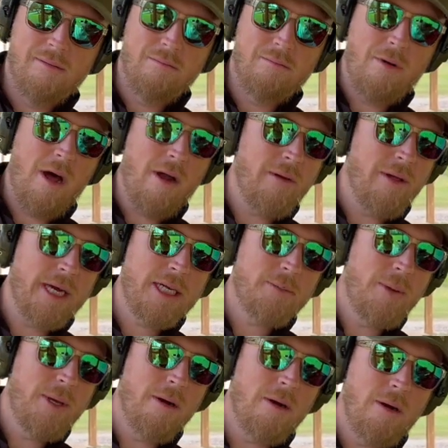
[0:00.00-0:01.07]
Model
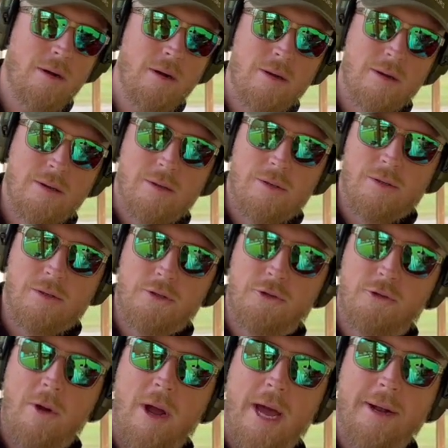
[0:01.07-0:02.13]
XPR
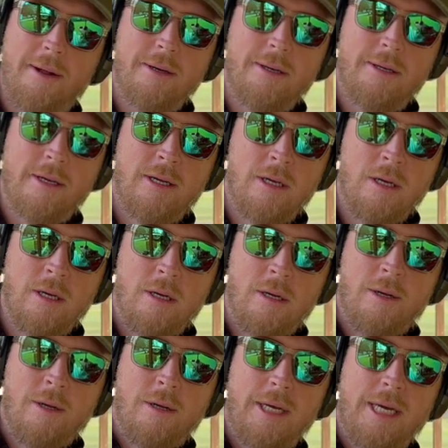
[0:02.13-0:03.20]
Strata
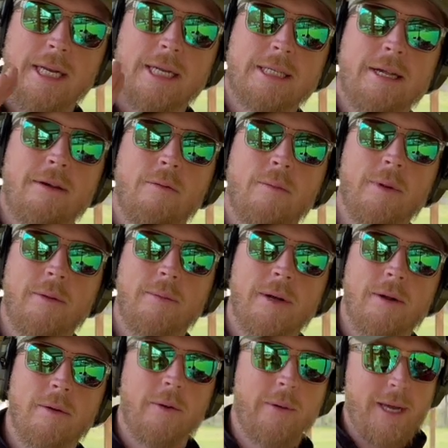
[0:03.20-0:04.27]
in a
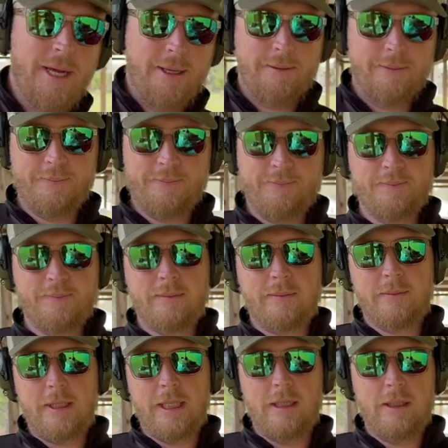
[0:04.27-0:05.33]
7mm-08.
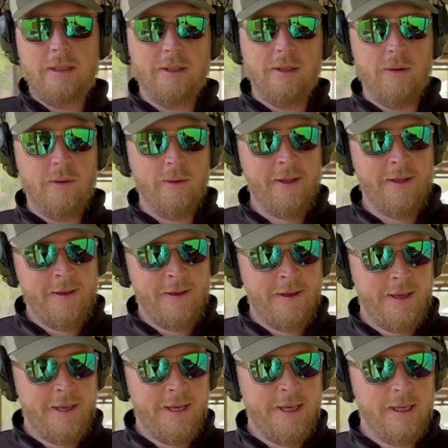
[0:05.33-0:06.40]
So
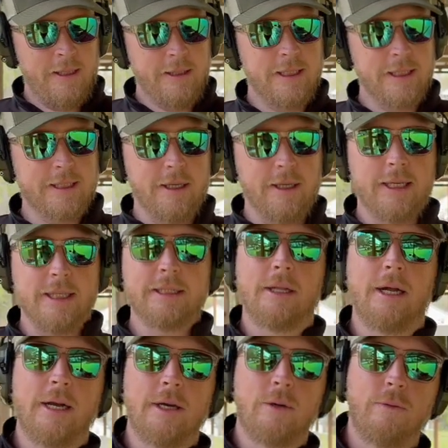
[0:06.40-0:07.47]
this gun has a
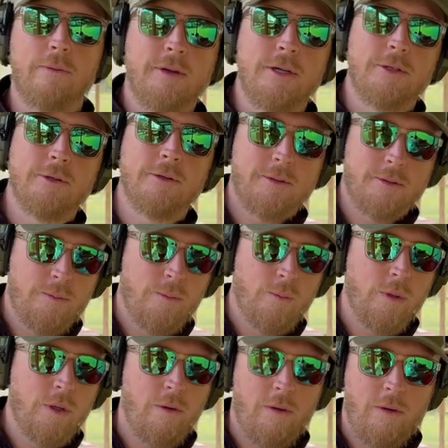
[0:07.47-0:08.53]
lot of cool features.
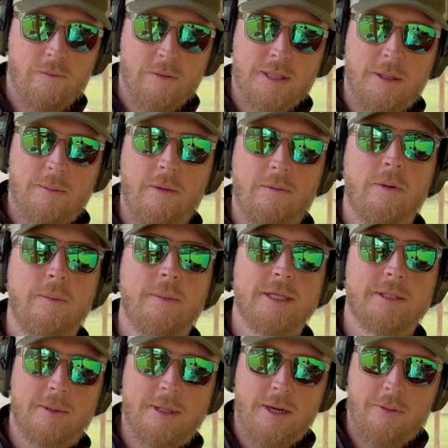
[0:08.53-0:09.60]
We'll go over some of them
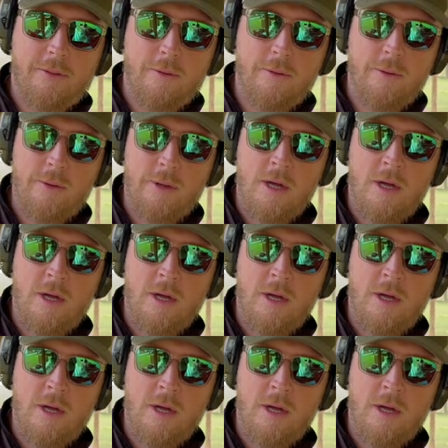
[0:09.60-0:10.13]
as we go through,